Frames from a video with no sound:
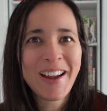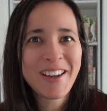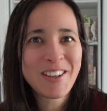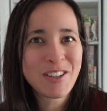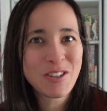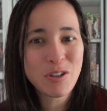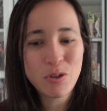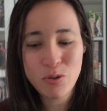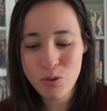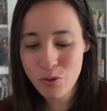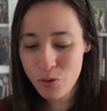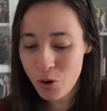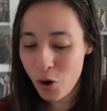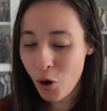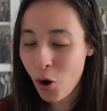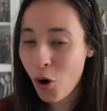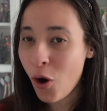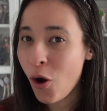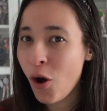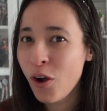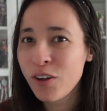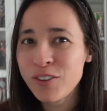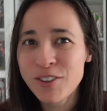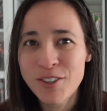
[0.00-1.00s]
You
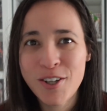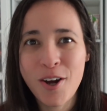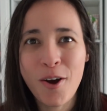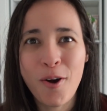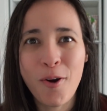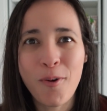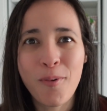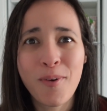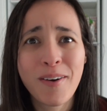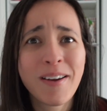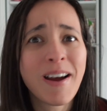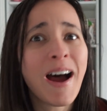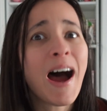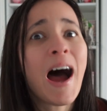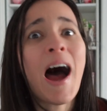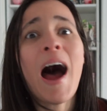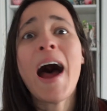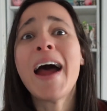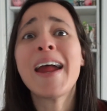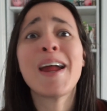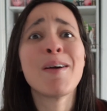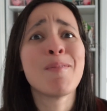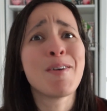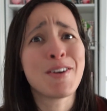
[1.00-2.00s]
all know
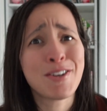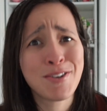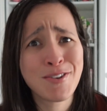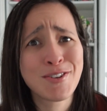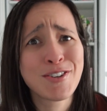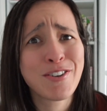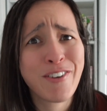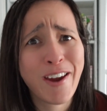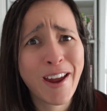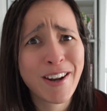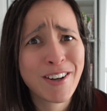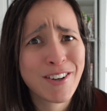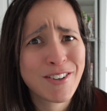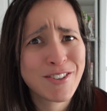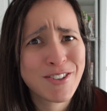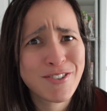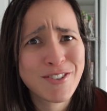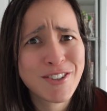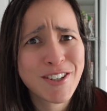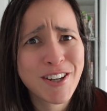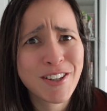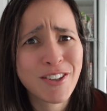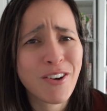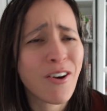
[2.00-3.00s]
I am a huge fan of
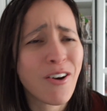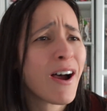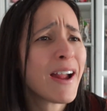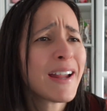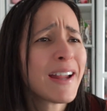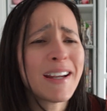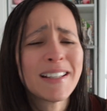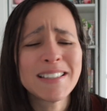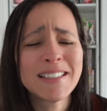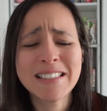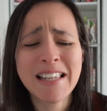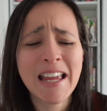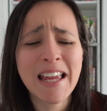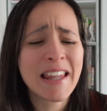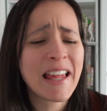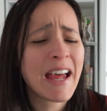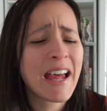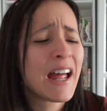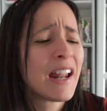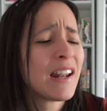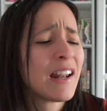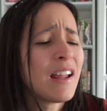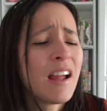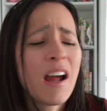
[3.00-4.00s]
Junji Ito. I can say
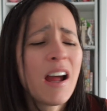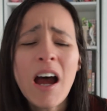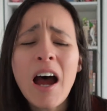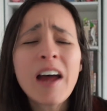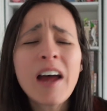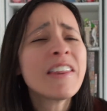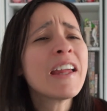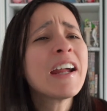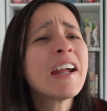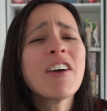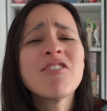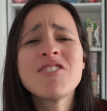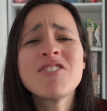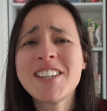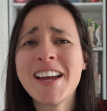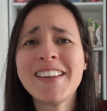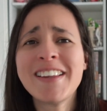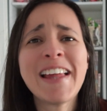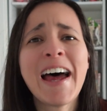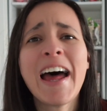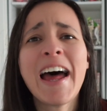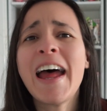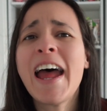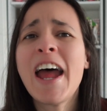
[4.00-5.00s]
that. I think I've said
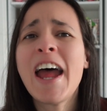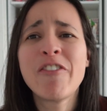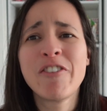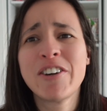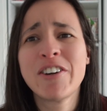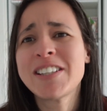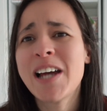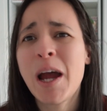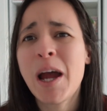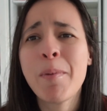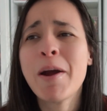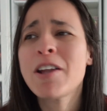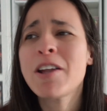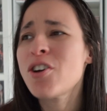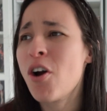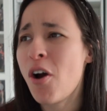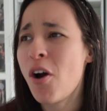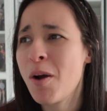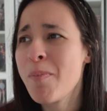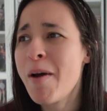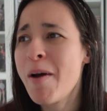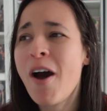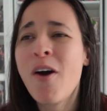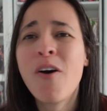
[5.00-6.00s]
that every time I
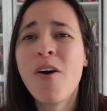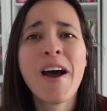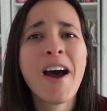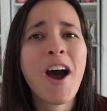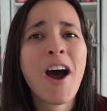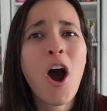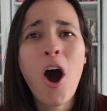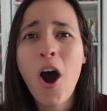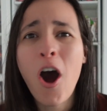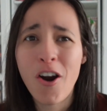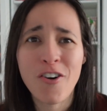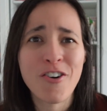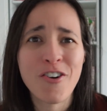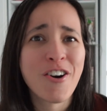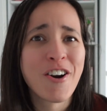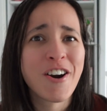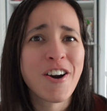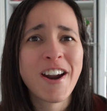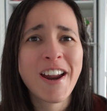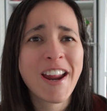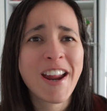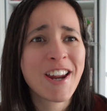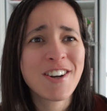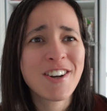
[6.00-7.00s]
talk about horror in